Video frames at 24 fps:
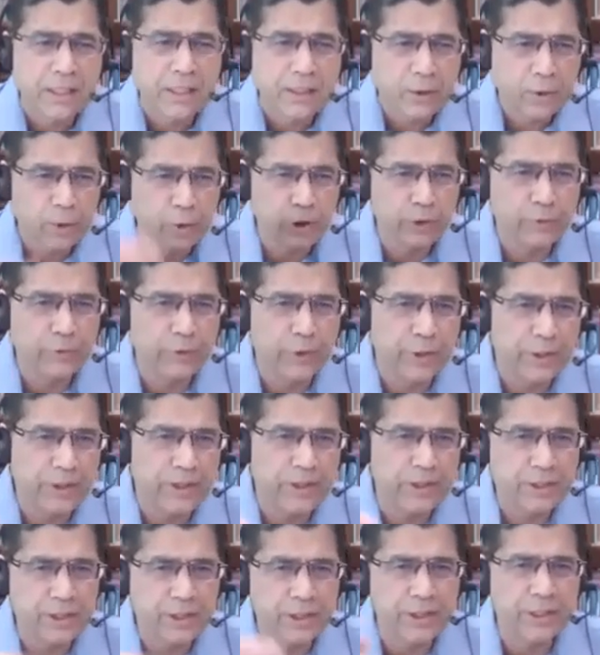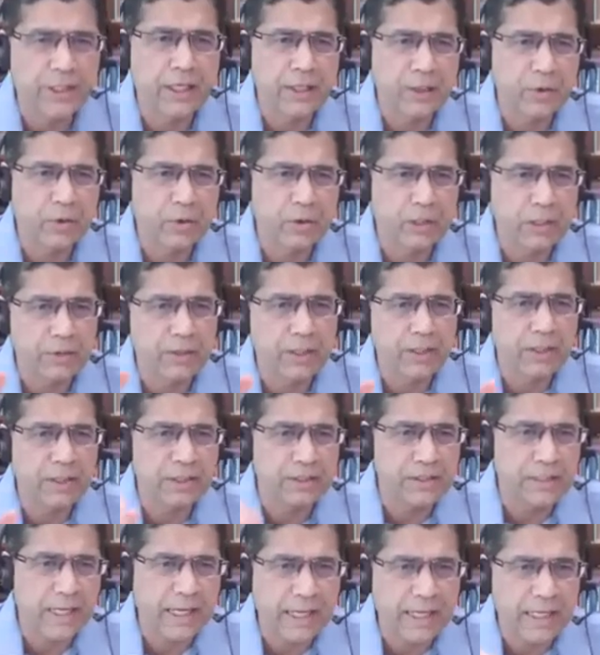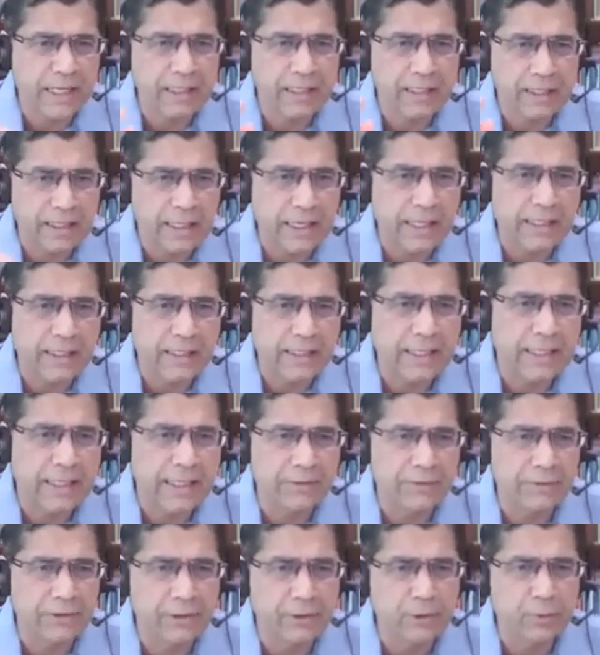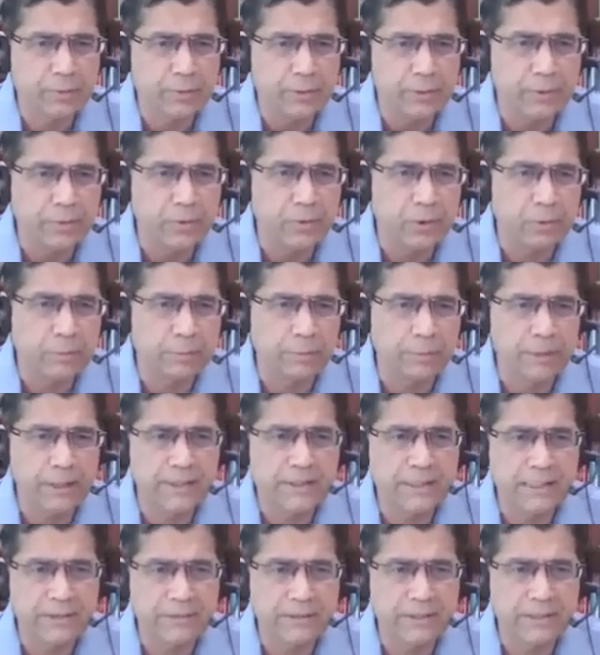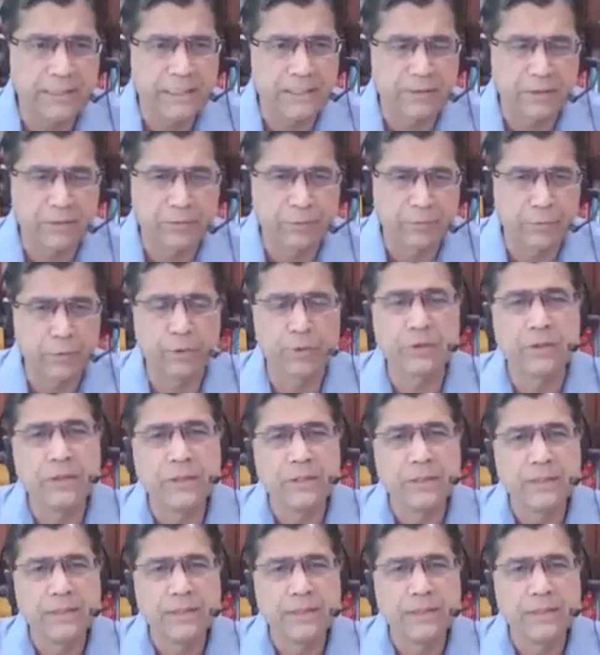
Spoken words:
Those of you interested can note down. It is AIR 1981 Supreme Court, page 774.